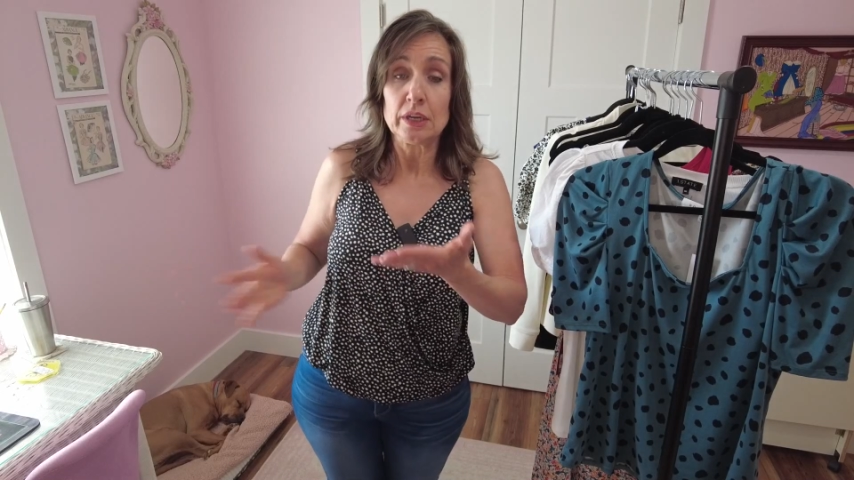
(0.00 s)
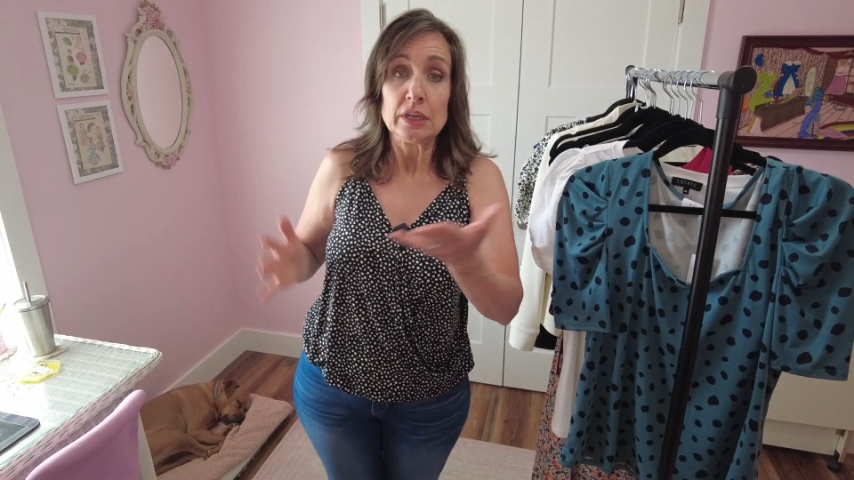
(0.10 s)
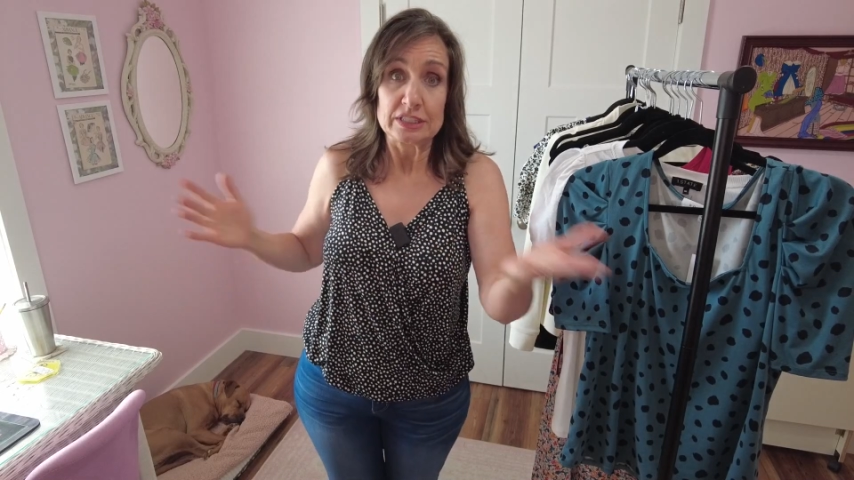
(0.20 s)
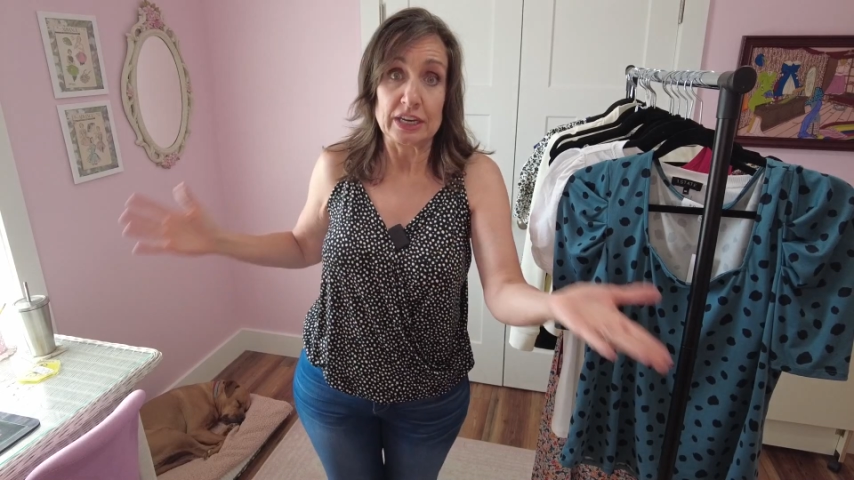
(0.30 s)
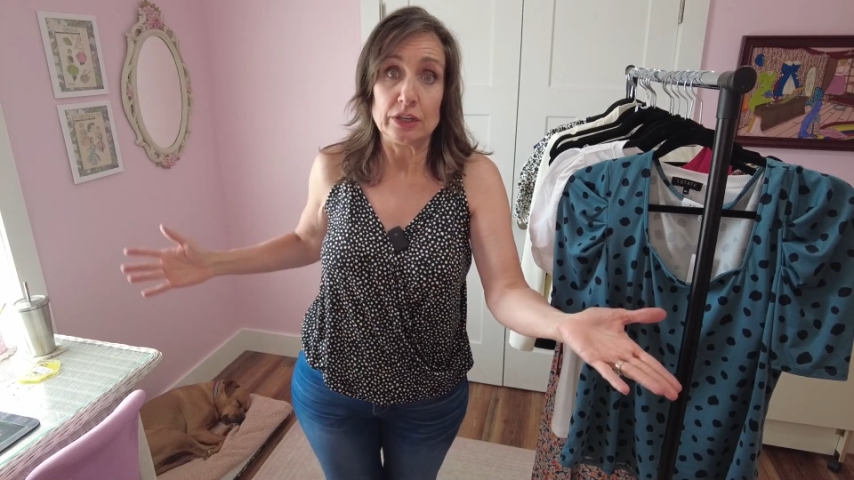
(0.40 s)

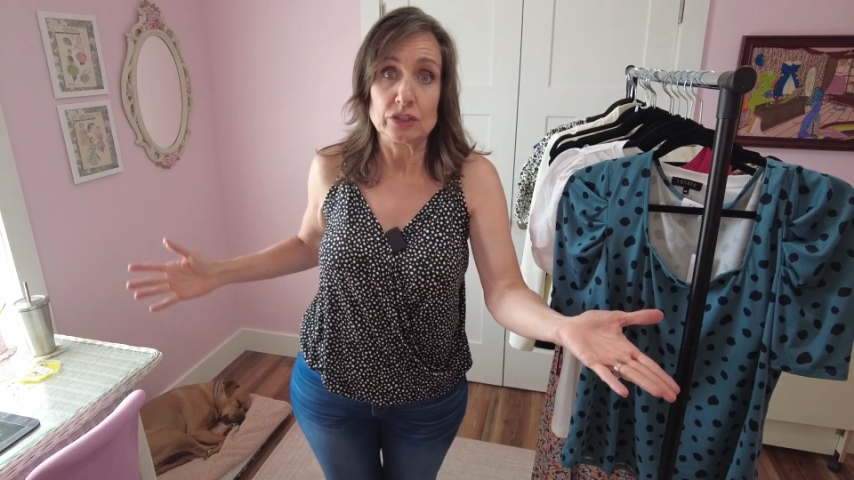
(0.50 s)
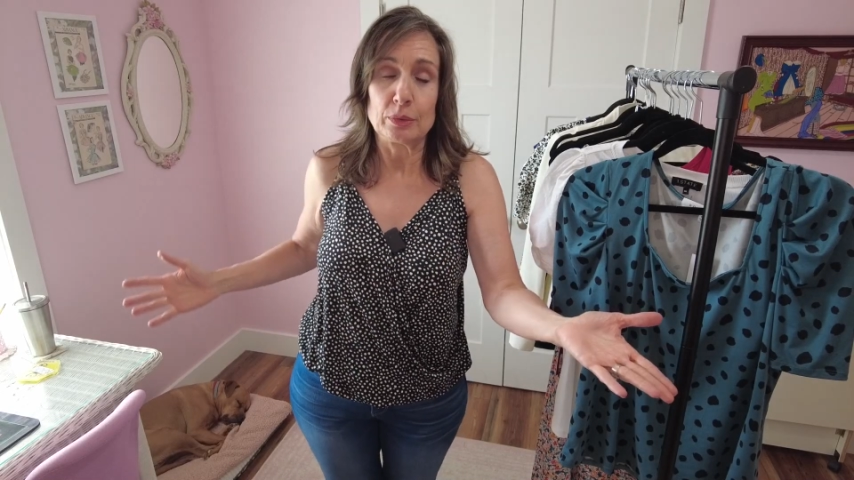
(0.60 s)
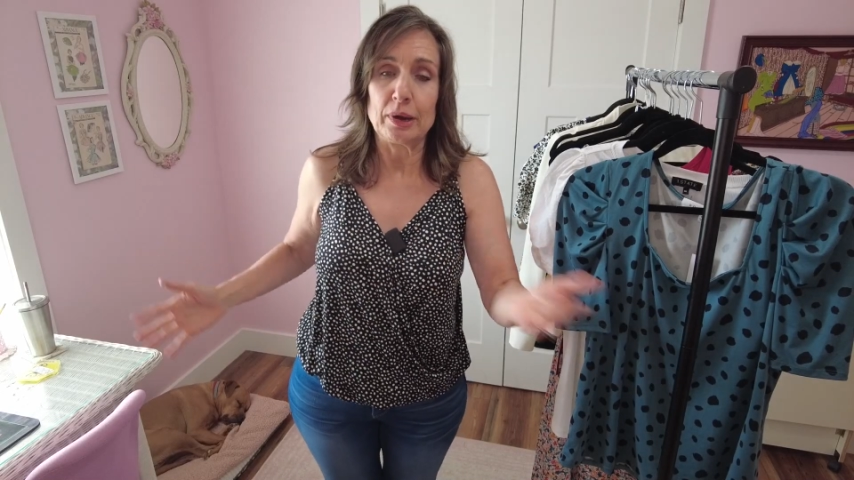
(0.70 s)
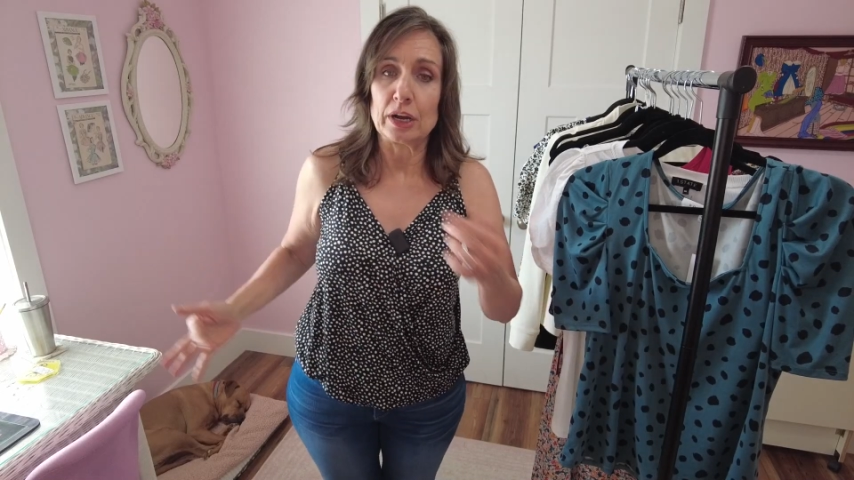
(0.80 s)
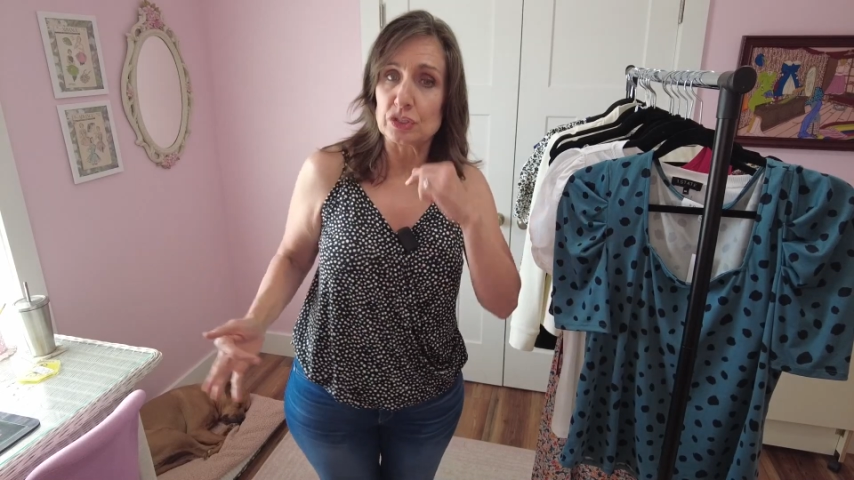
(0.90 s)
styles a
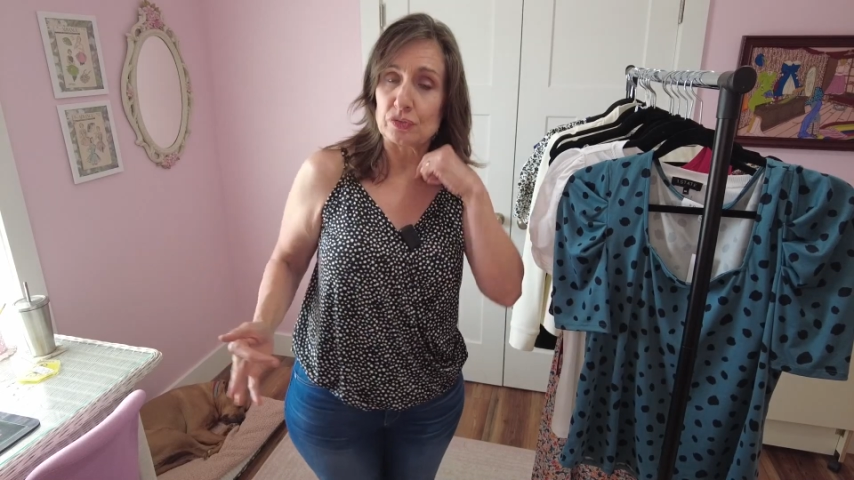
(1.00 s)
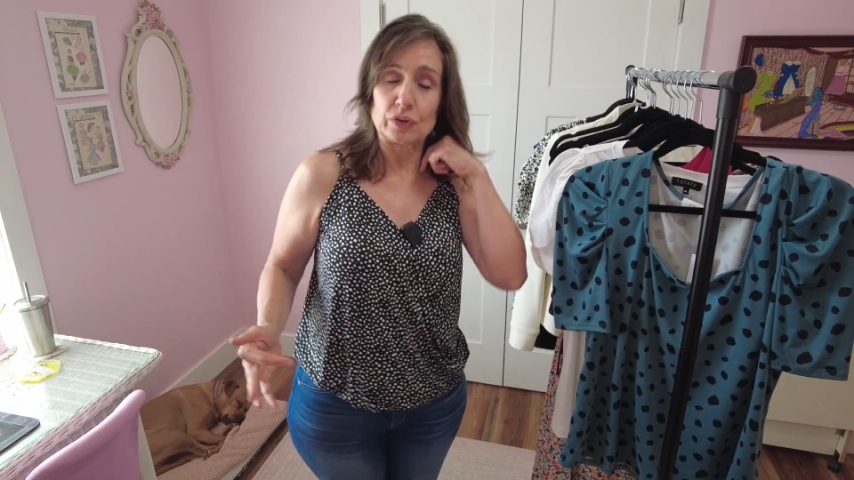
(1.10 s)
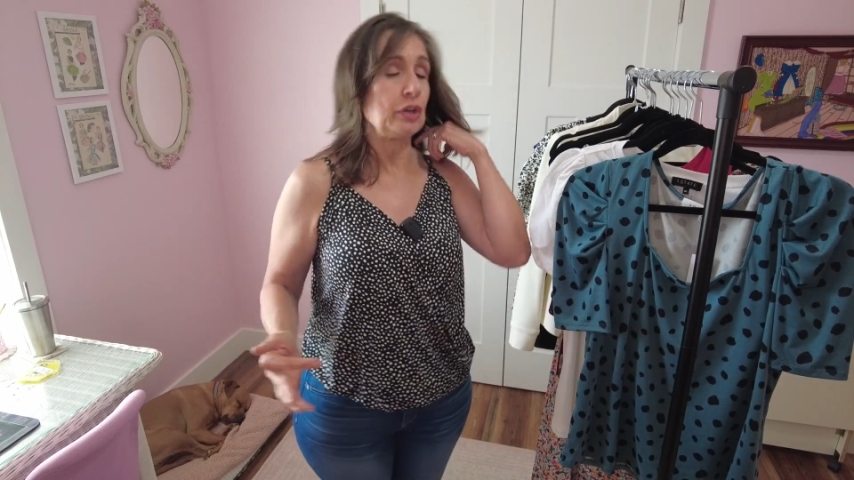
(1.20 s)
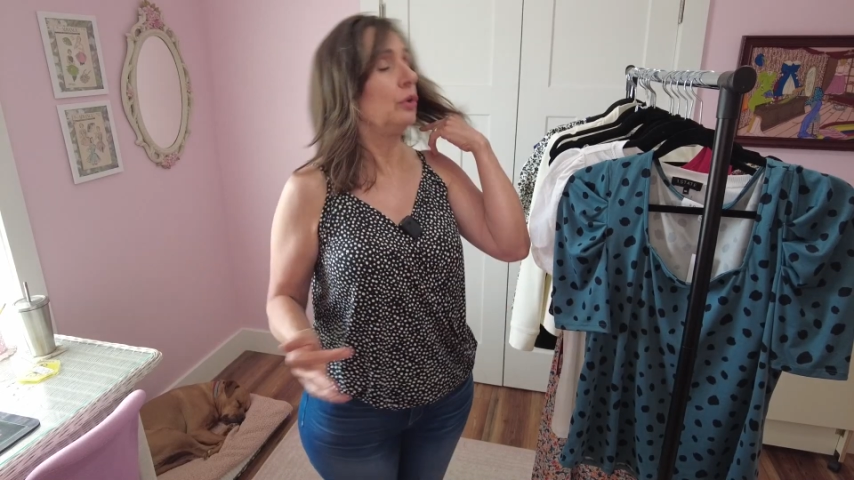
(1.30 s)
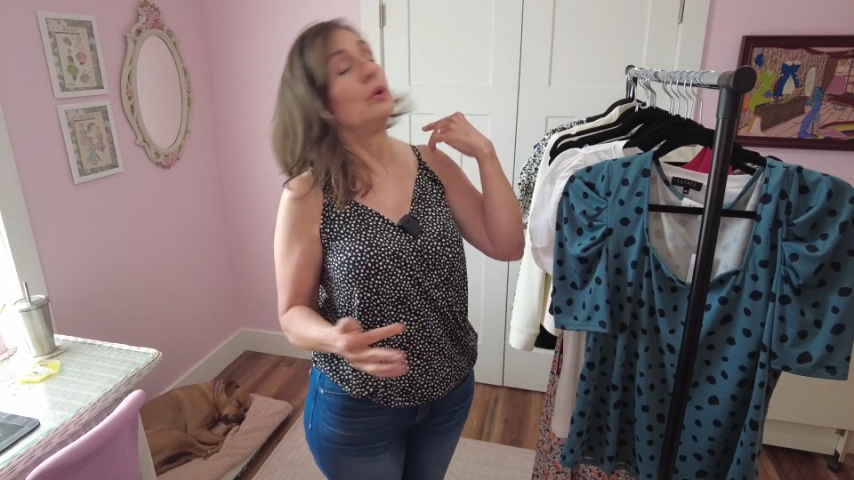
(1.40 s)
box for
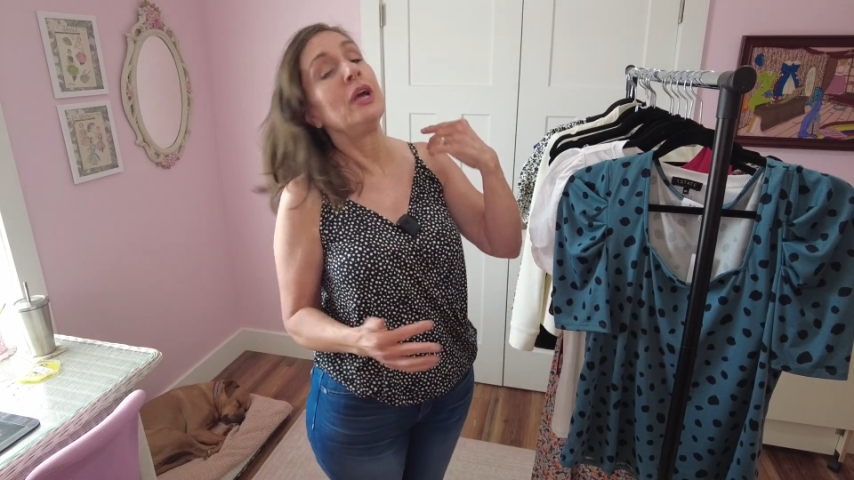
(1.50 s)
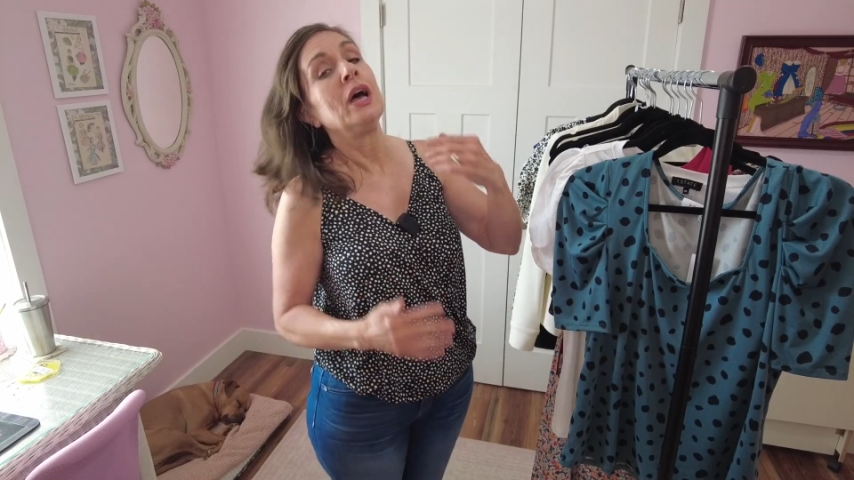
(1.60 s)
you.